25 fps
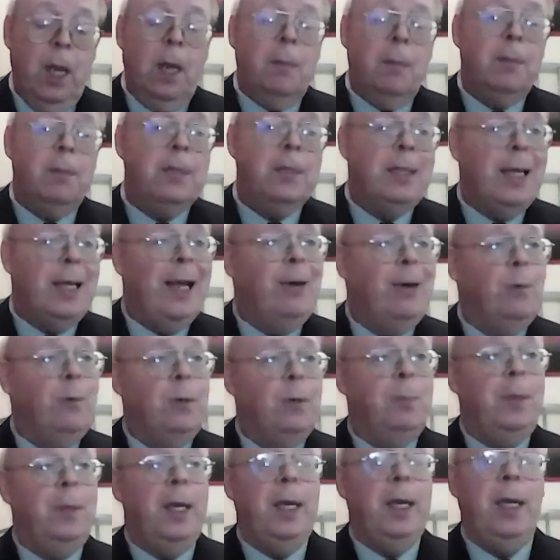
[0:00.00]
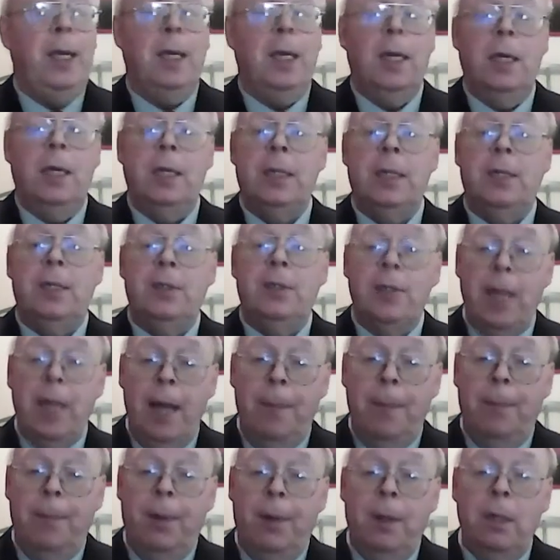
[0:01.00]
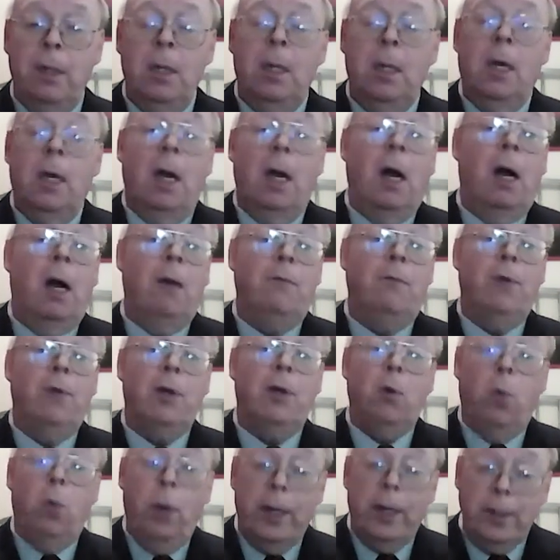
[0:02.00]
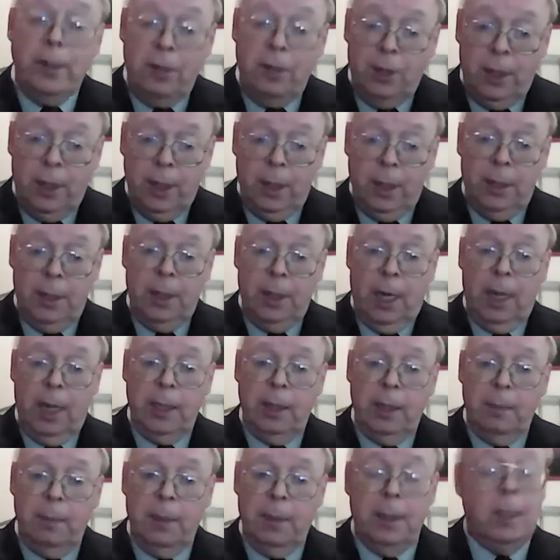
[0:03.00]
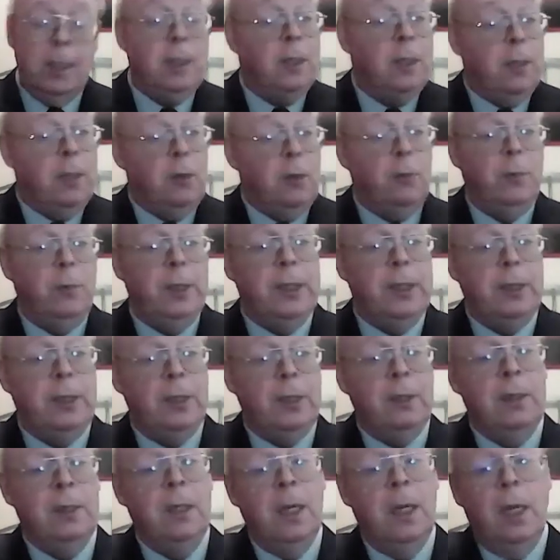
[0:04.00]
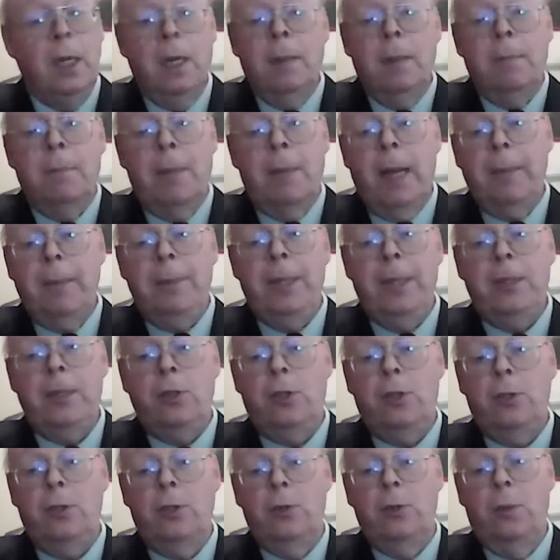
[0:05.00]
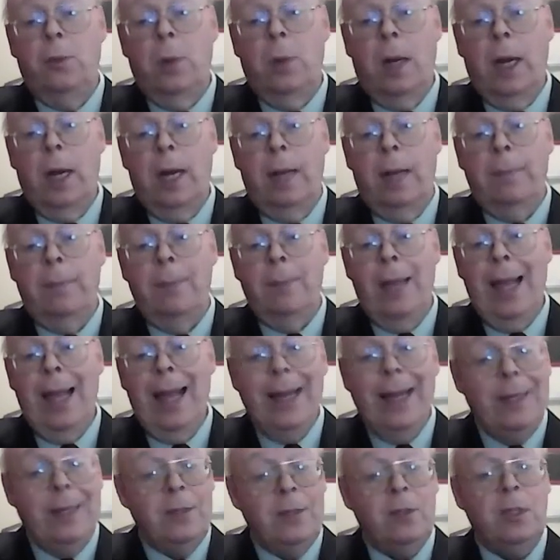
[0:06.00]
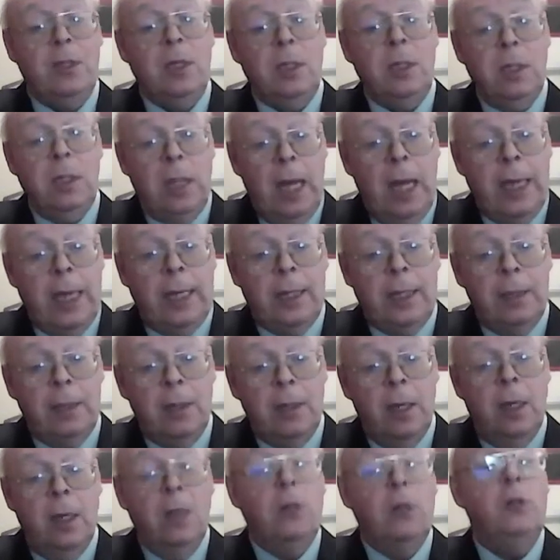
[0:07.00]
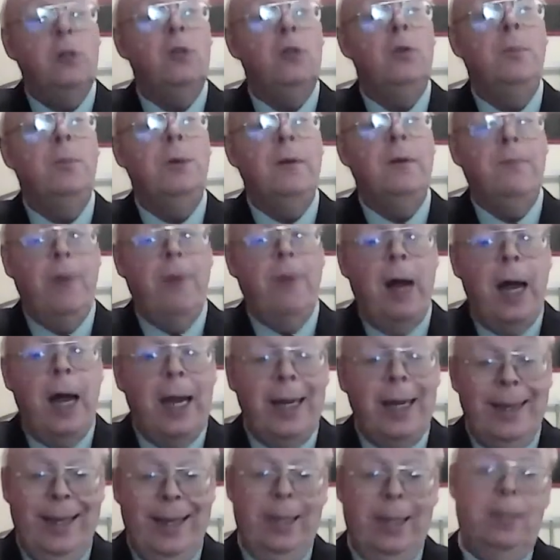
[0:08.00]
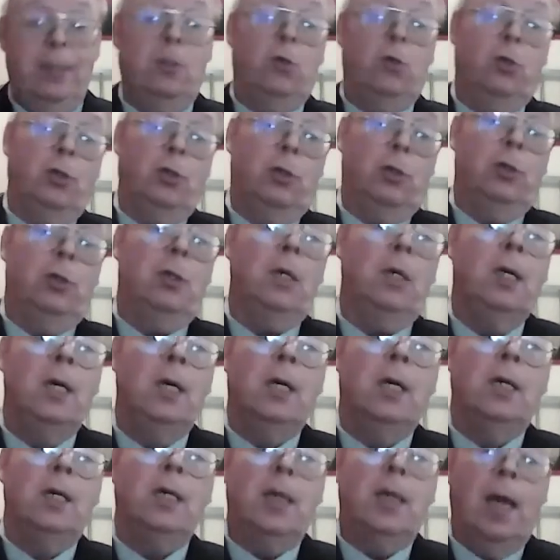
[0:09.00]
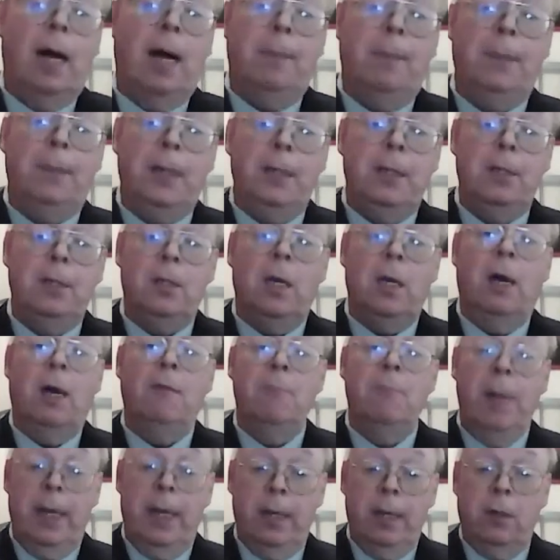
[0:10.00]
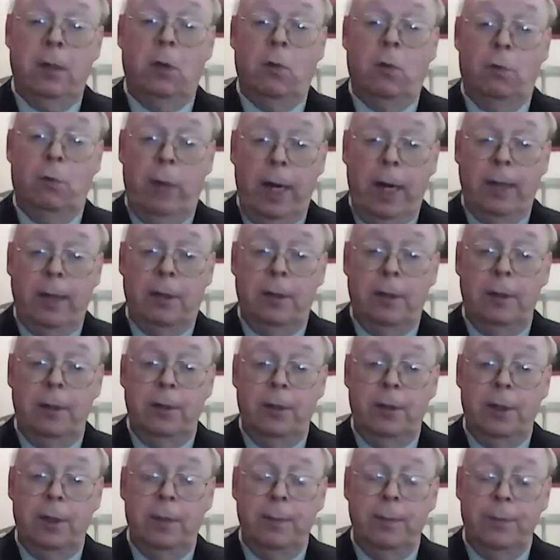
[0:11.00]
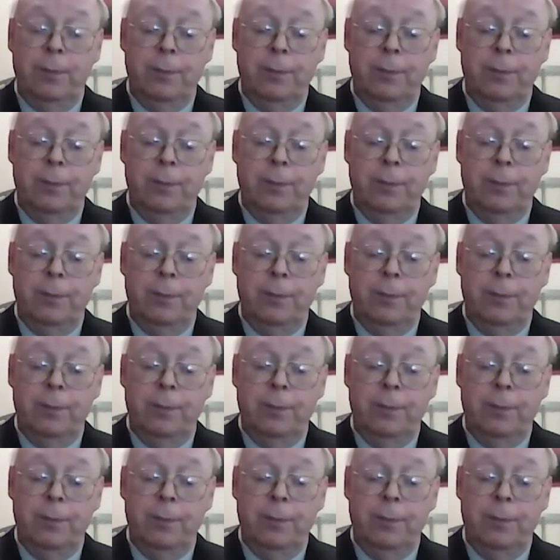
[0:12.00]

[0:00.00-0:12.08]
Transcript: But that would be an example of requesting a document. Another reason might be to ask the client to provide his or her copies of medical records.